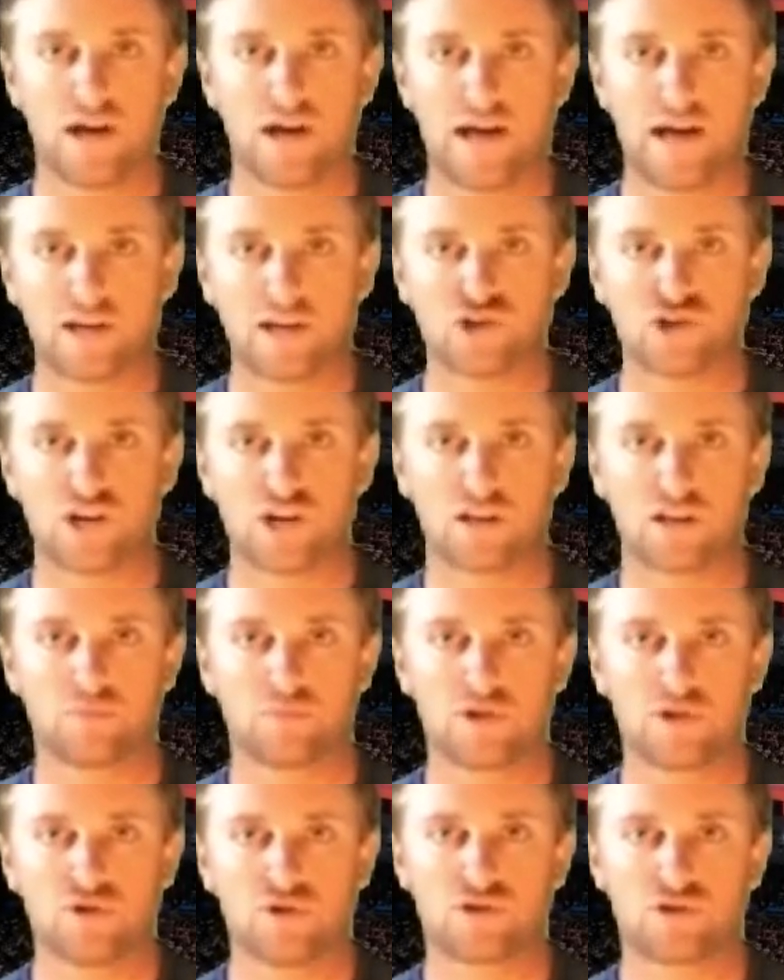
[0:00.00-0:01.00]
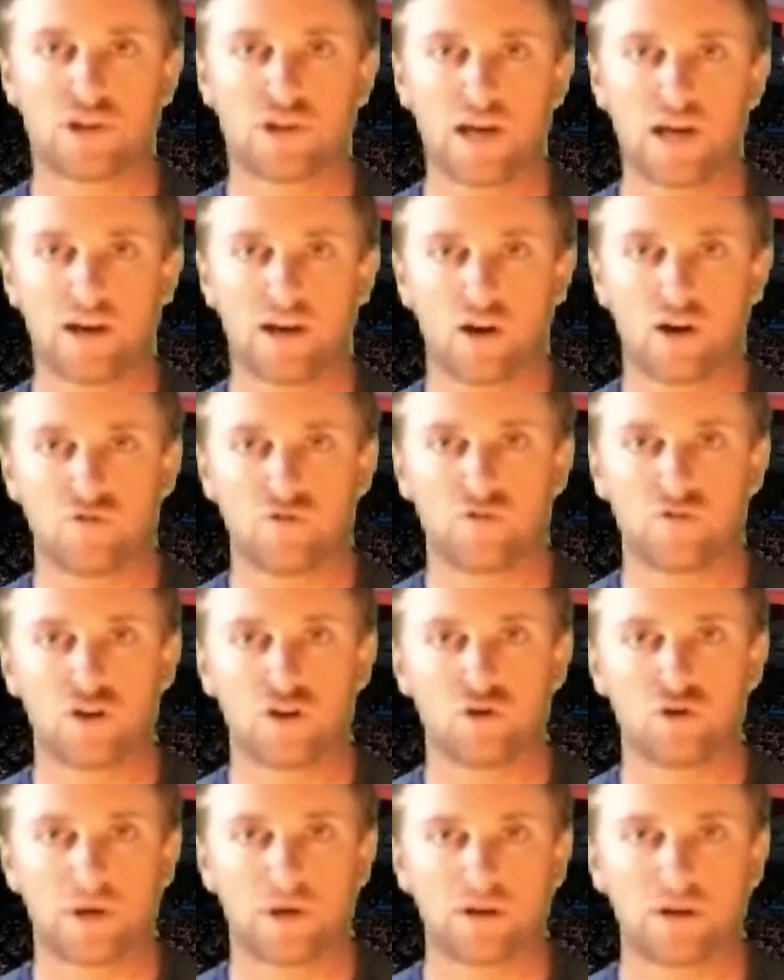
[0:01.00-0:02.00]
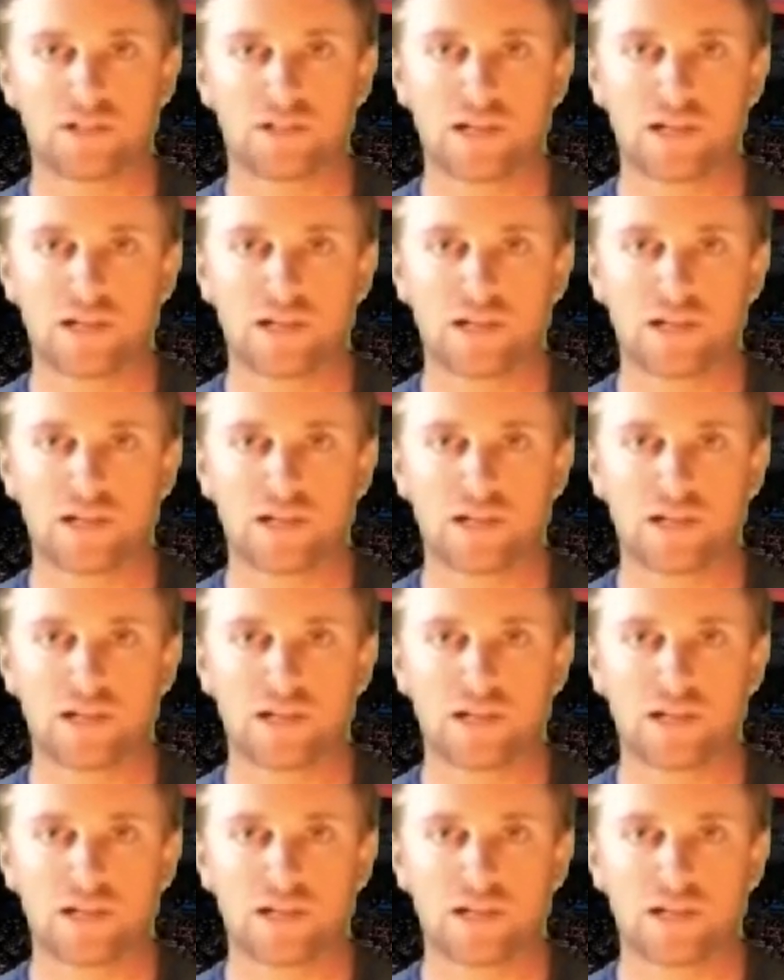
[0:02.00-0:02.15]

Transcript: and share them with you today, and hopefully you'll be able to